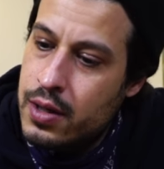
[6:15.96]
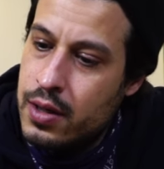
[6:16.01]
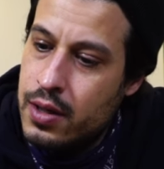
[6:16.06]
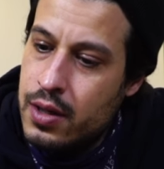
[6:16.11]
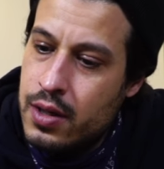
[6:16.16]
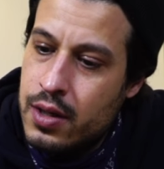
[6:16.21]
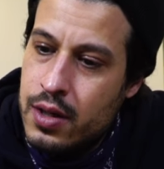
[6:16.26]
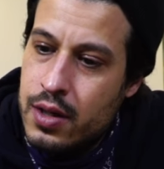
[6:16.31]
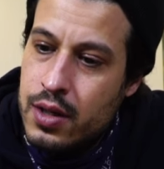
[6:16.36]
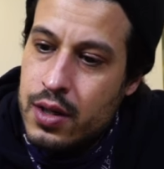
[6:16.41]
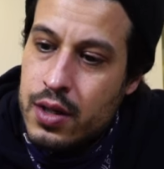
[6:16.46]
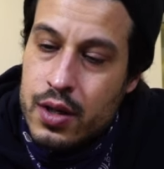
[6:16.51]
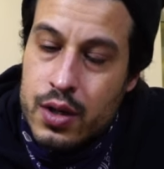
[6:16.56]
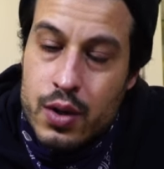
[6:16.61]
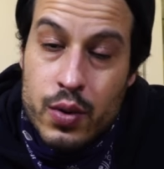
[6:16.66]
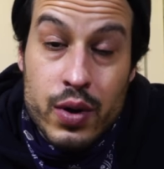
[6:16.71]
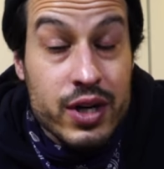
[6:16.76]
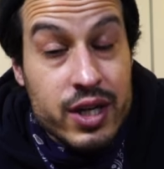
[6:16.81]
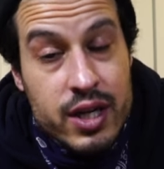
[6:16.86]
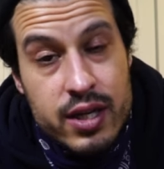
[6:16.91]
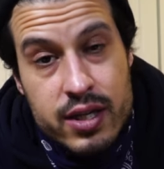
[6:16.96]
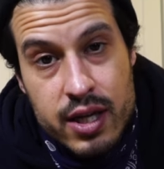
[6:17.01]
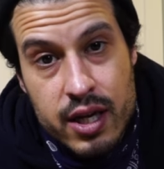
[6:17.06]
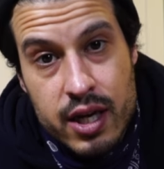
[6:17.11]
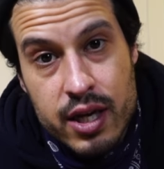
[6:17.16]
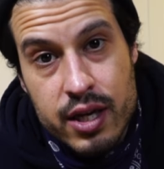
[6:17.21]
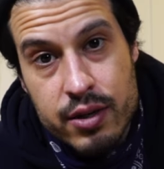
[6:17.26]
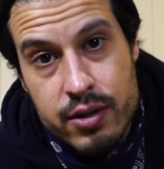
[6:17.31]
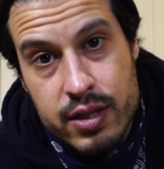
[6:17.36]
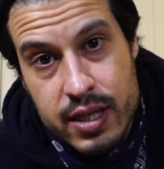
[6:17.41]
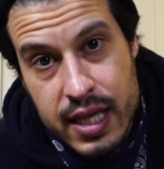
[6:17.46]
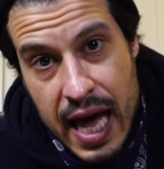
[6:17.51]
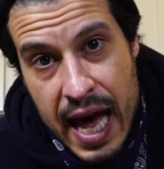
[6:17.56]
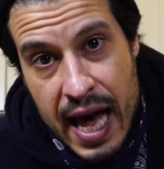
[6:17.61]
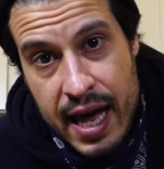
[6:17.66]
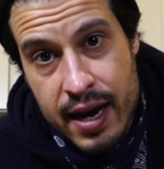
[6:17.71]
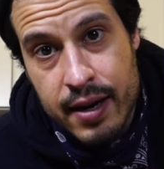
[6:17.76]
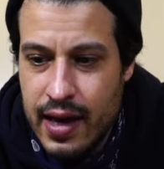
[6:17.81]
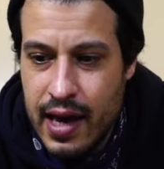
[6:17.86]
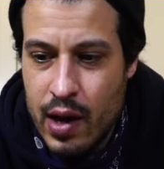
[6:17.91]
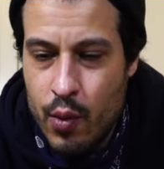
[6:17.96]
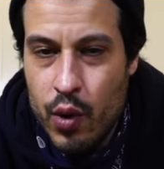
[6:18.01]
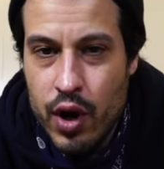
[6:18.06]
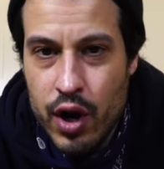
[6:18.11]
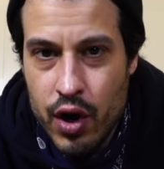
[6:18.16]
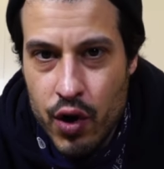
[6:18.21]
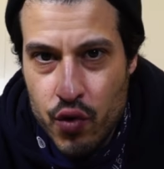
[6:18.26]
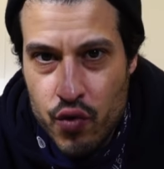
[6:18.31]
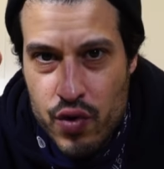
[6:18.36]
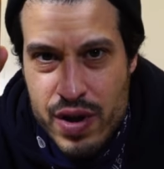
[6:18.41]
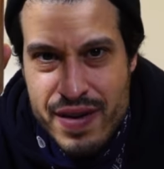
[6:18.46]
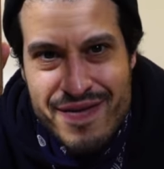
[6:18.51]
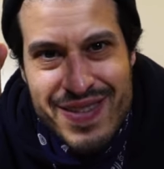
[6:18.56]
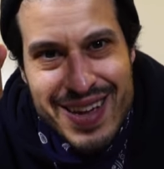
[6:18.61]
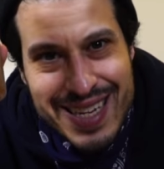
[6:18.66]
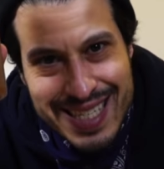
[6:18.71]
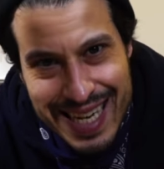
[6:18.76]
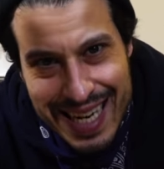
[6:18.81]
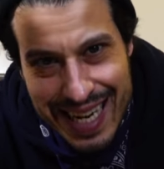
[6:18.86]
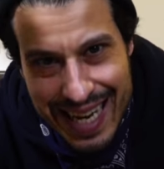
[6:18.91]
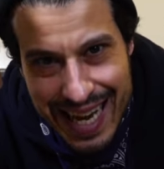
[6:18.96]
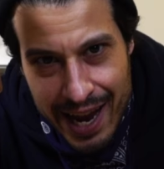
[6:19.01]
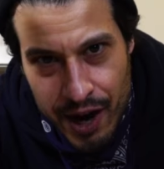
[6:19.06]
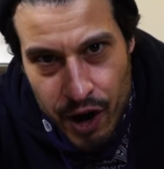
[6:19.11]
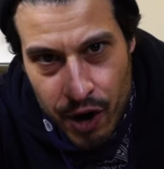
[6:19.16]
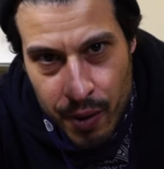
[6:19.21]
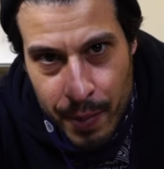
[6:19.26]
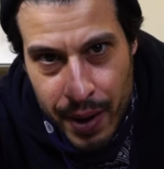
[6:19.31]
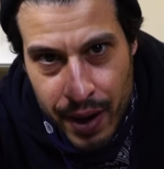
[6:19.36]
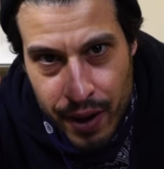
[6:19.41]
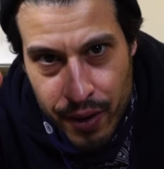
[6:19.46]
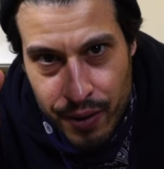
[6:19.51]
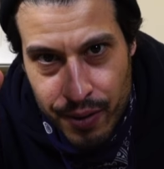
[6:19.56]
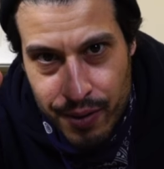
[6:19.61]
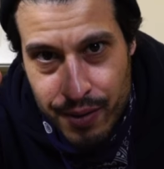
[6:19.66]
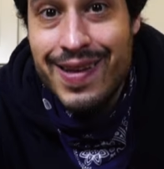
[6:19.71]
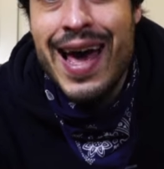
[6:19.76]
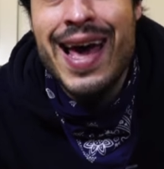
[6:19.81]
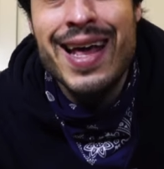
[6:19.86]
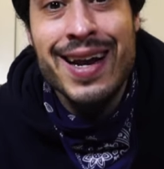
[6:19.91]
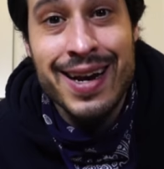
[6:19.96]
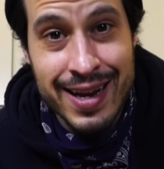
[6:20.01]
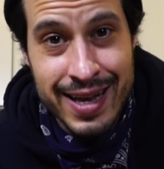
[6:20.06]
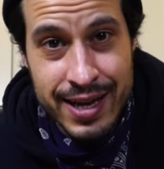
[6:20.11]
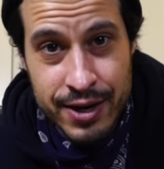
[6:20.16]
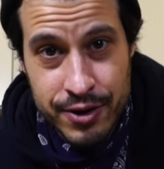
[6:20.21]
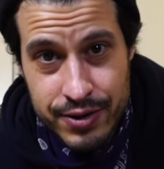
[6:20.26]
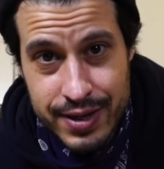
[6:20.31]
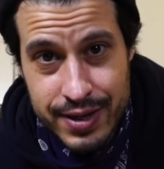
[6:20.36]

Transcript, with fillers: we're just gonna use that, and we're gonna revisit caramel at a later